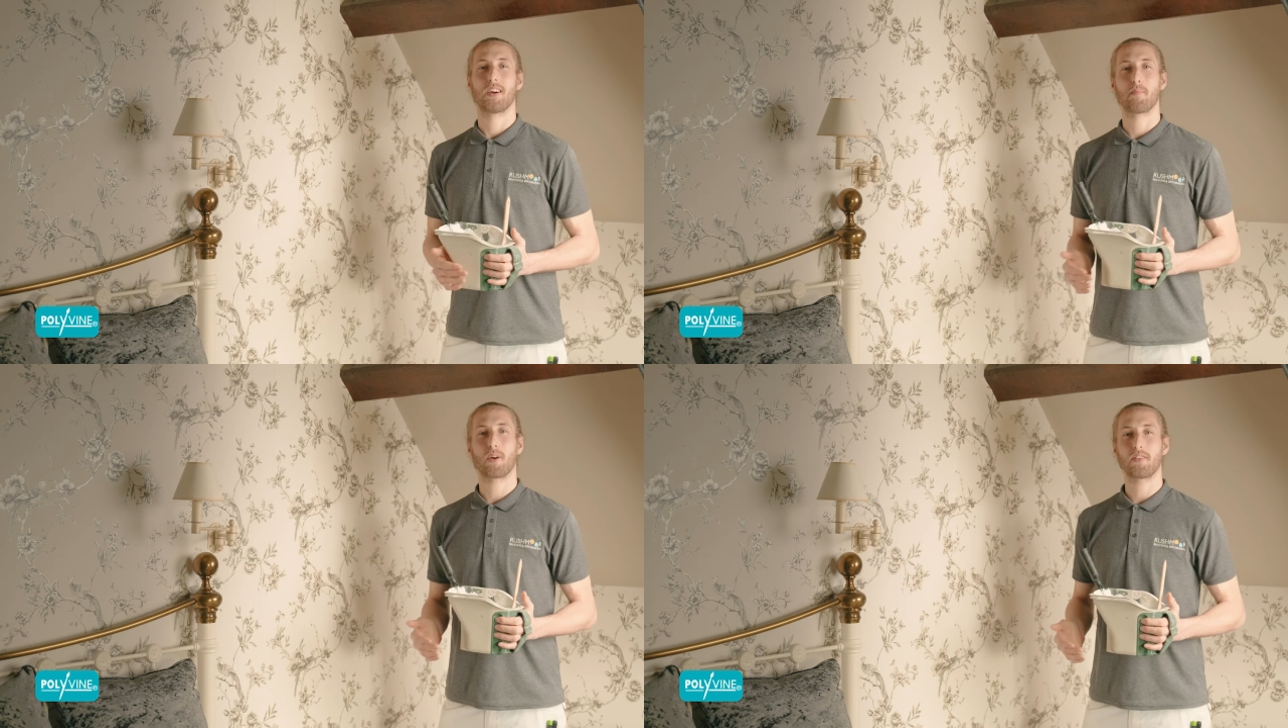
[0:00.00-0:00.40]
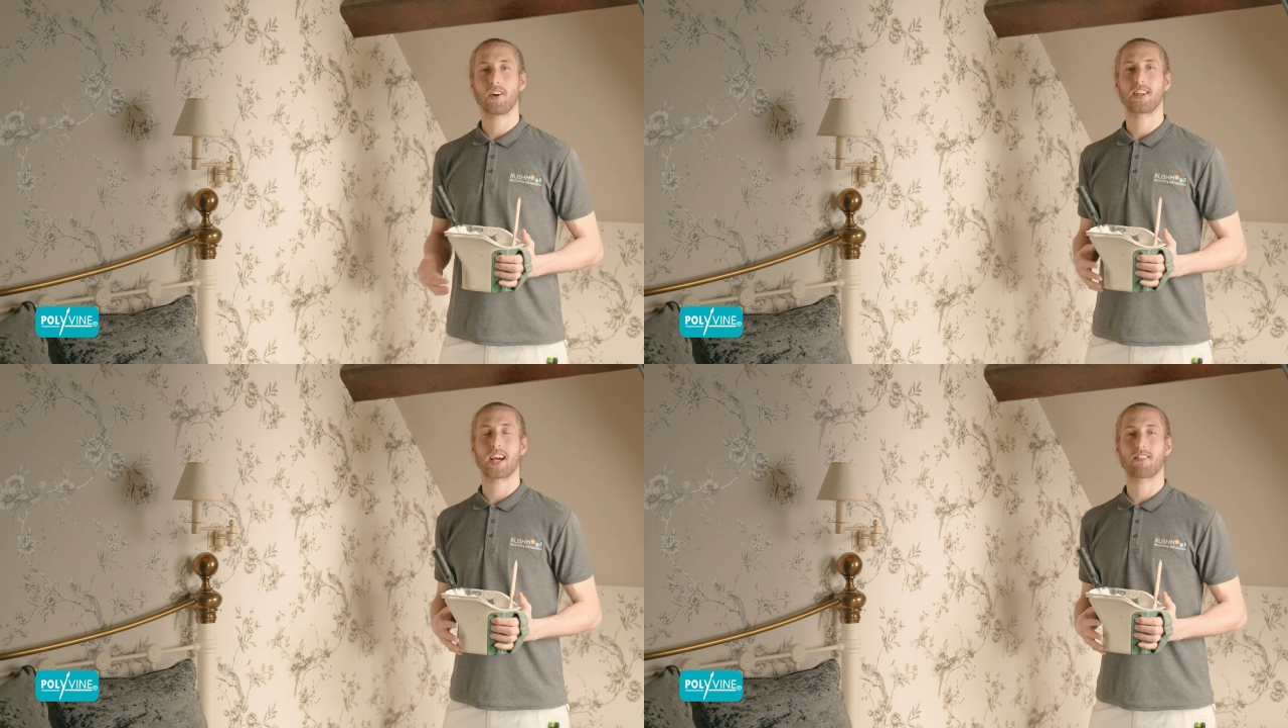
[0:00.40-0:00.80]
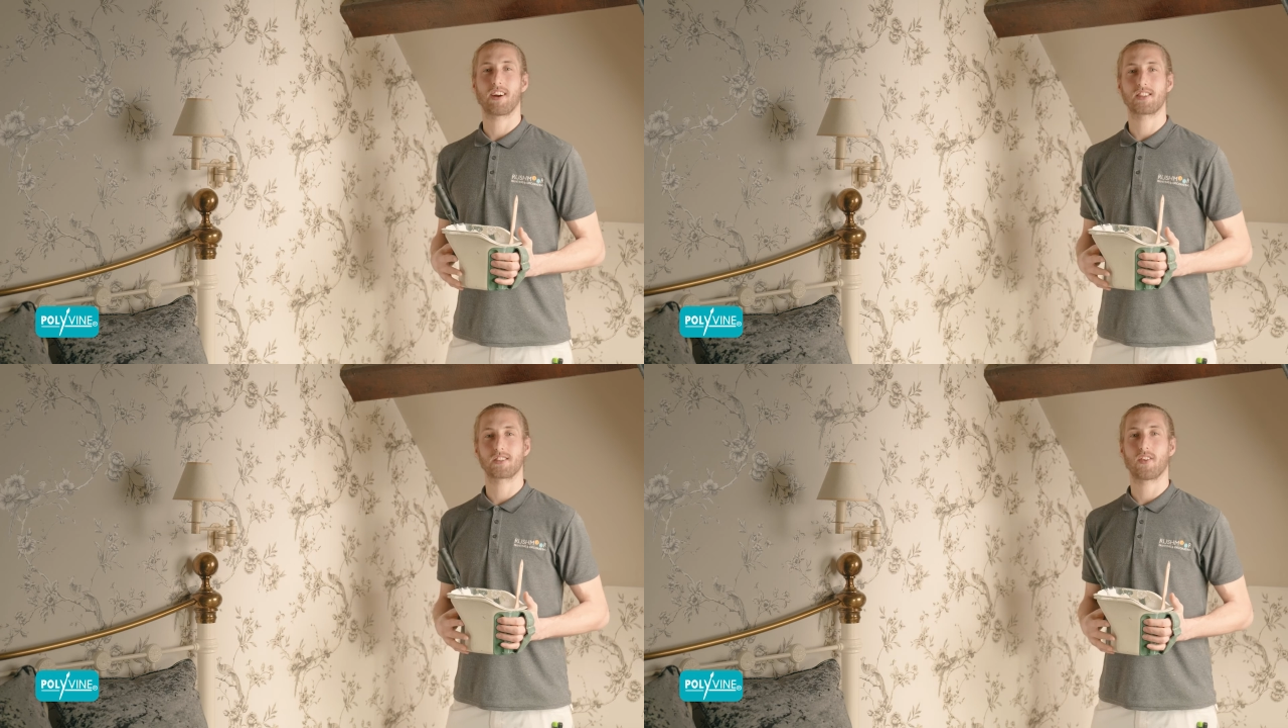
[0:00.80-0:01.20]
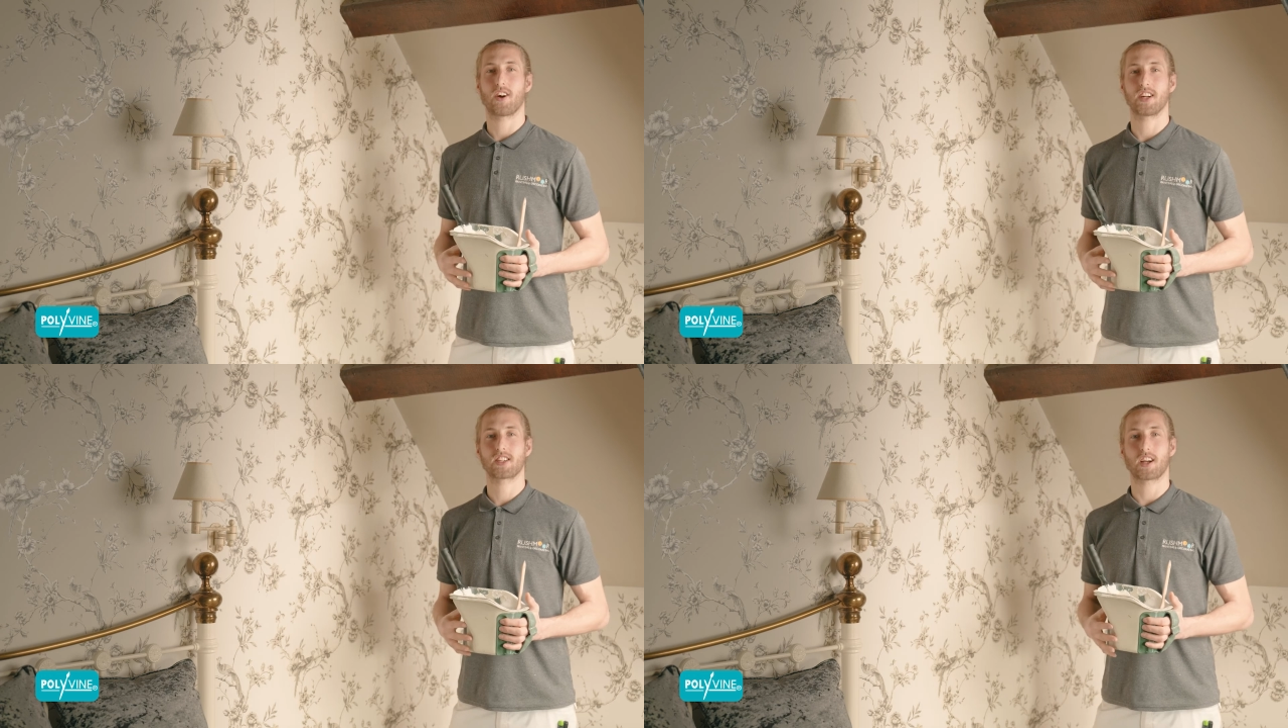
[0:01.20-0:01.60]
Polyvine Decorators
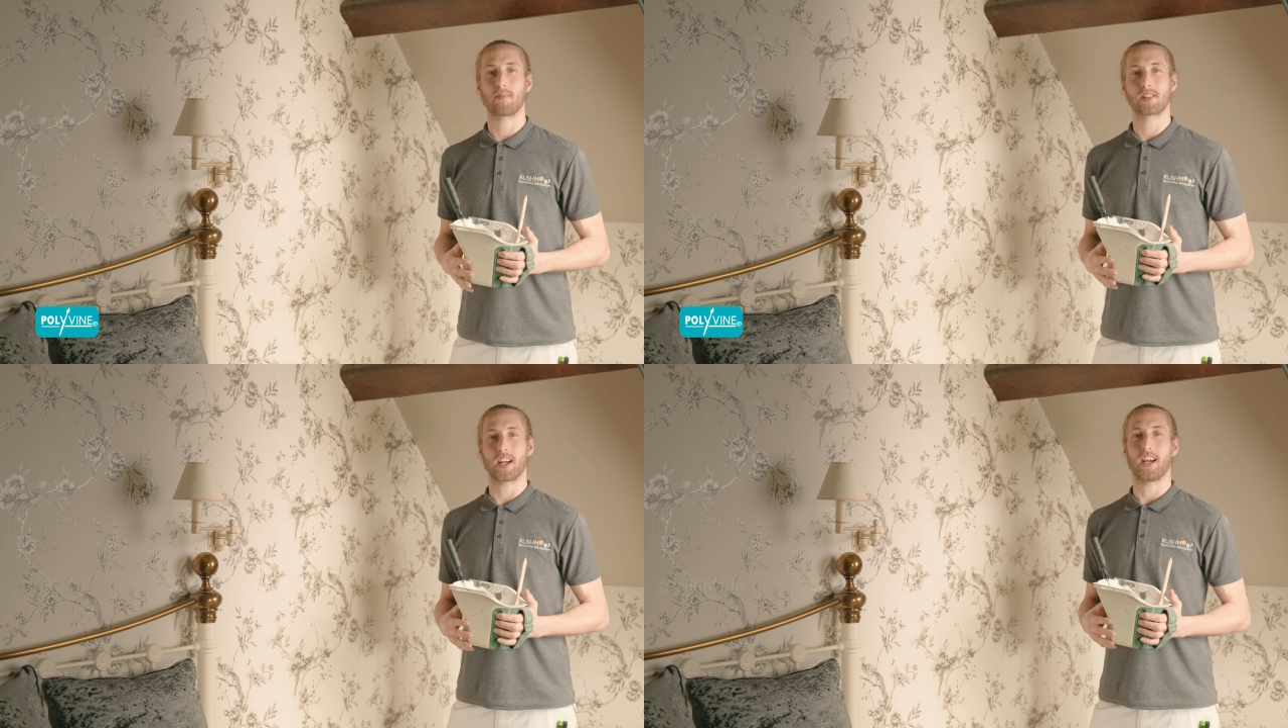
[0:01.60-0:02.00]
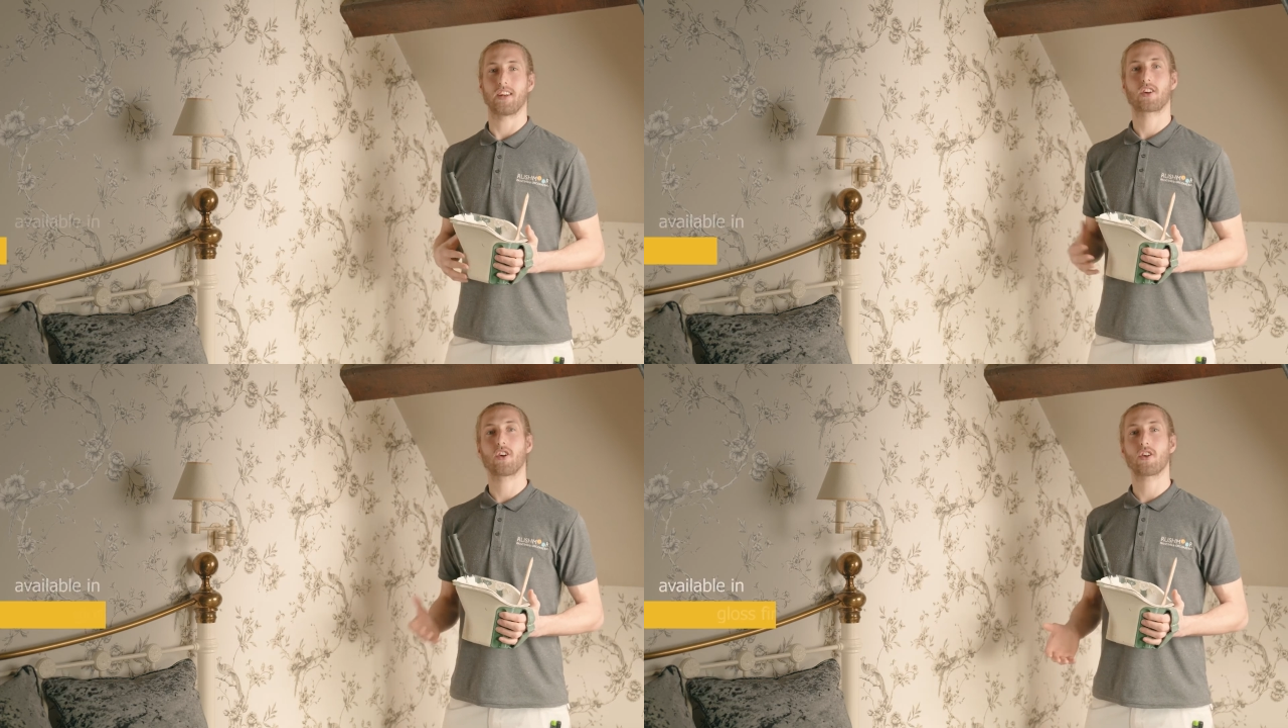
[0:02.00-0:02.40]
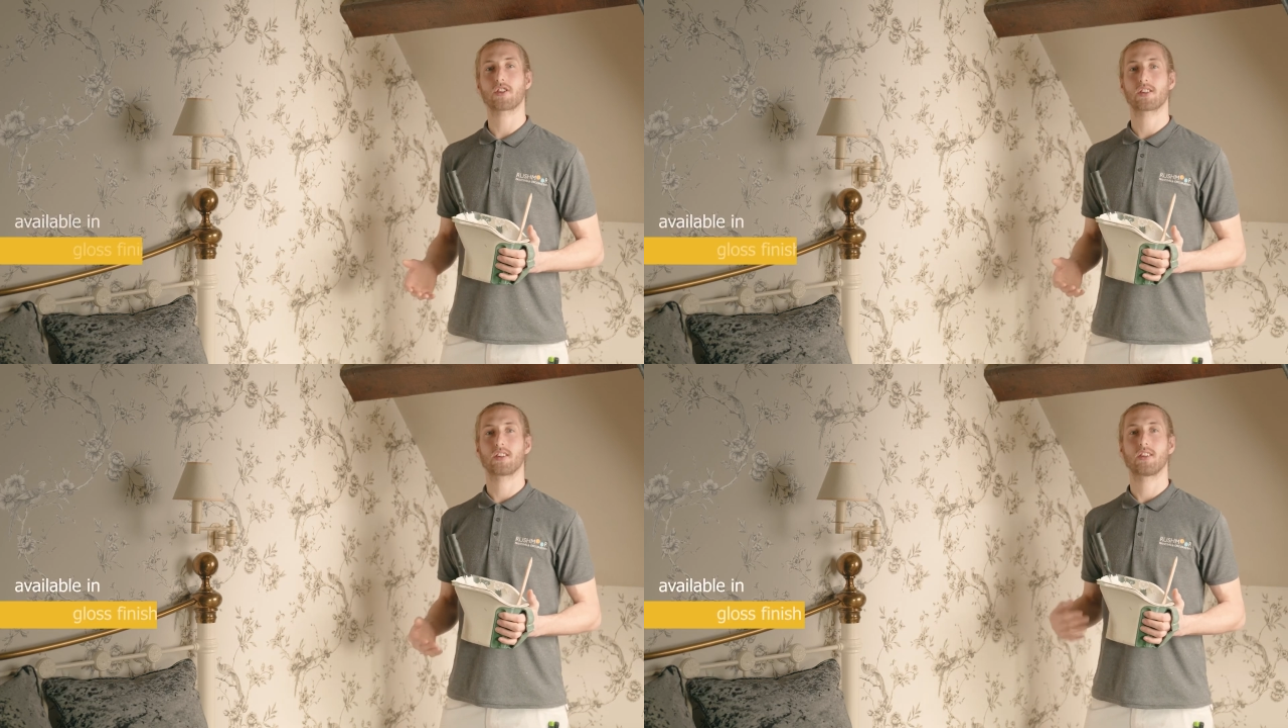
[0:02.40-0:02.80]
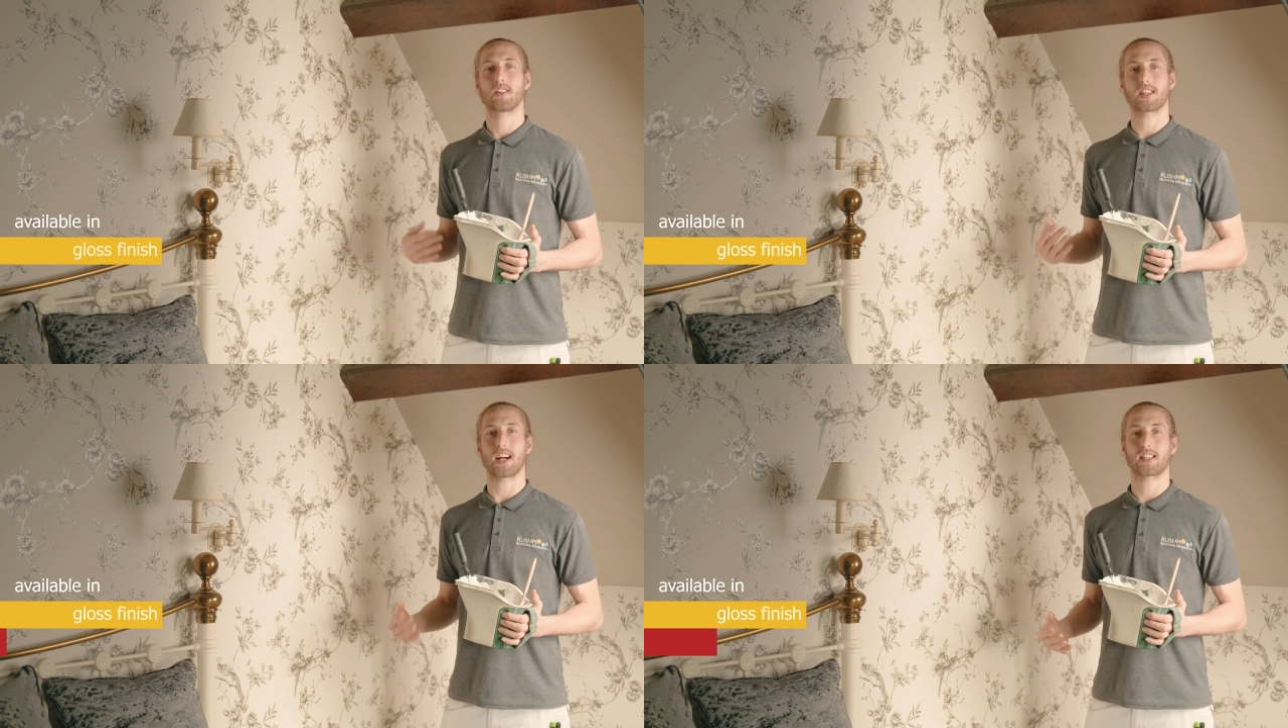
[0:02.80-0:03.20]
Varnish comes in gloss,
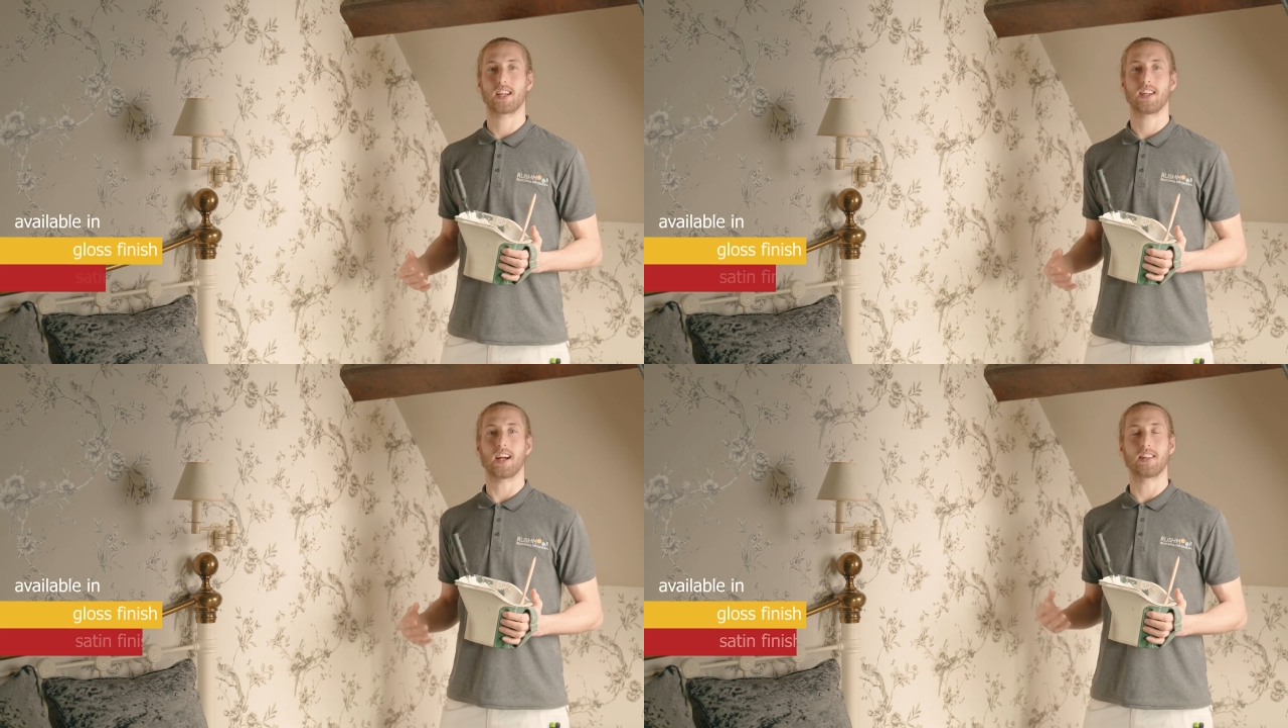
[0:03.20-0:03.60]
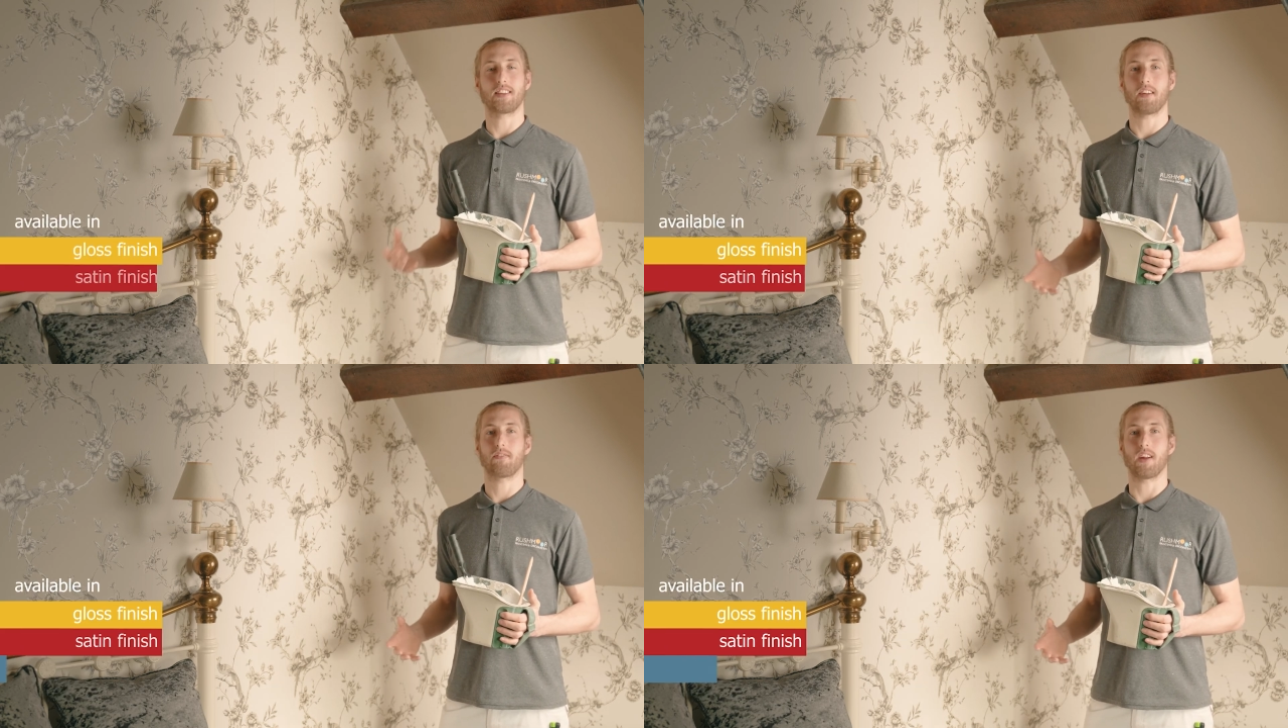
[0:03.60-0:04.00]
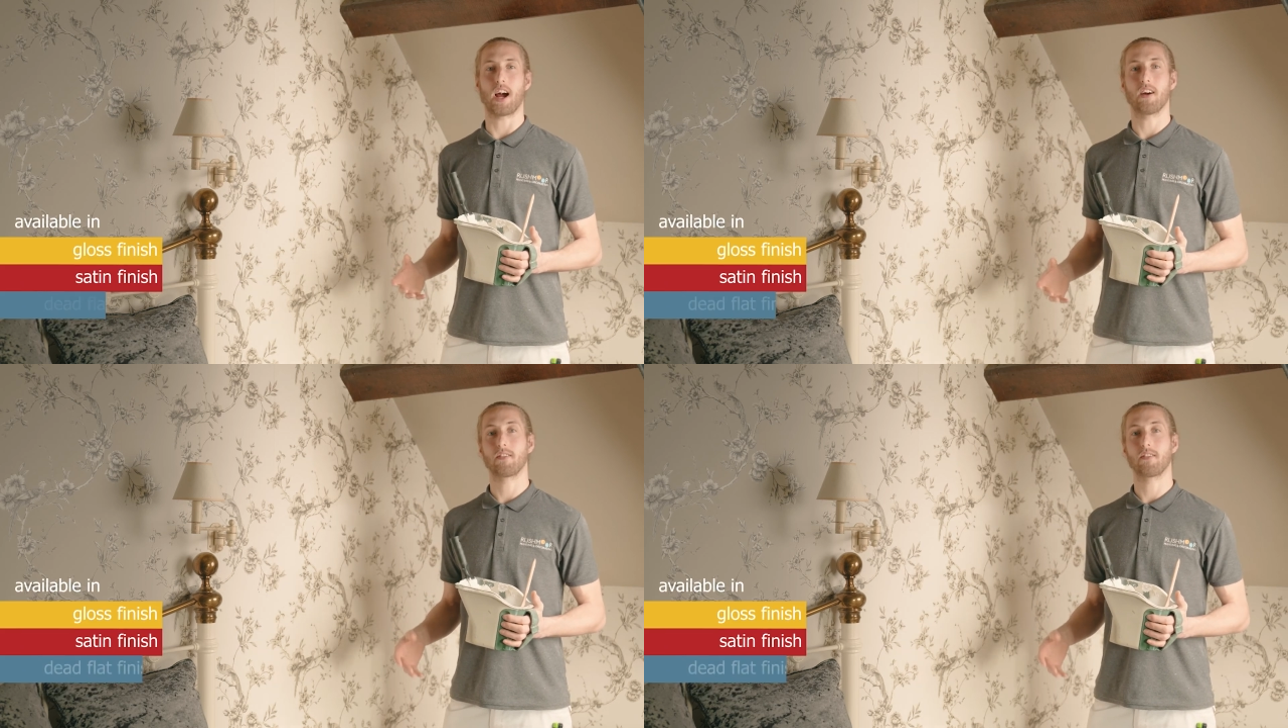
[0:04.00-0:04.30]
satin and dead flat.